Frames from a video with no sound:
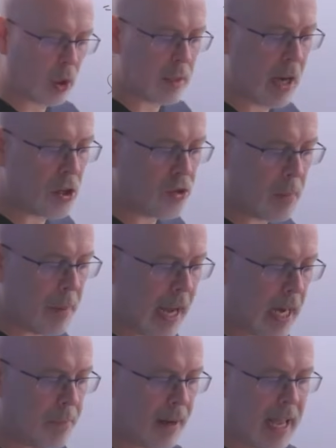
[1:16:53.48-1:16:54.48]
amount
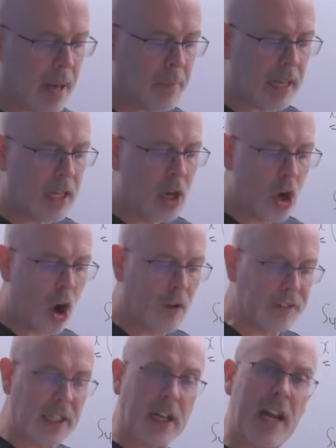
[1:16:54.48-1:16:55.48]
repaid by Emily over
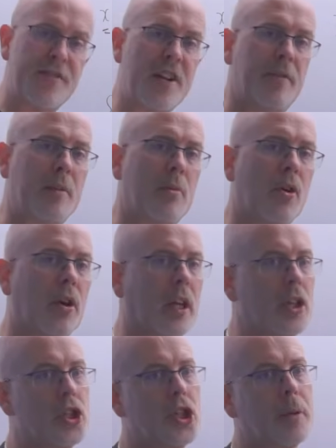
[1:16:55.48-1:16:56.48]
the lifetime of the
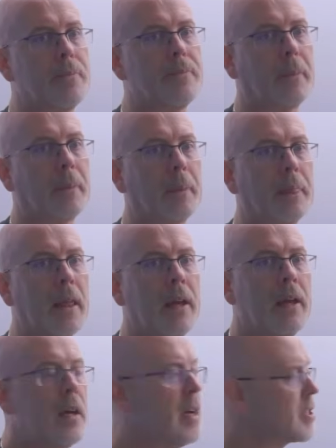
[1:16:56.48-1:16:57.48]
mortgage.
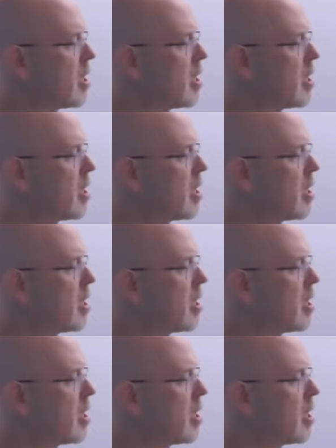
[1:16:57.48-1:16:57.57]
So